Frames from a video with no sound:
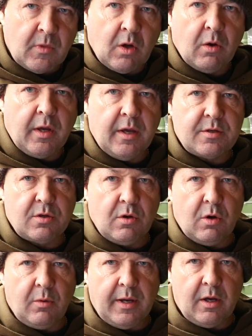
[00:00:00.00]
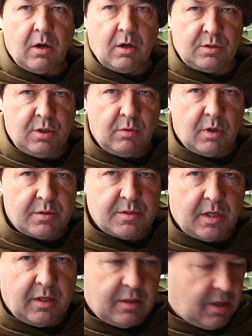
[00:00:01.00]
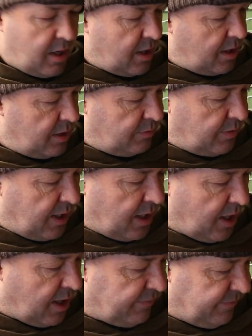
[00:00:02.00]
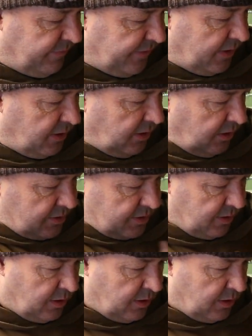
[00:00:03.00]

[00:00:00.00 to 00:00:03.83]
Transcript: Okay, so we are 2 guns in, and we have filled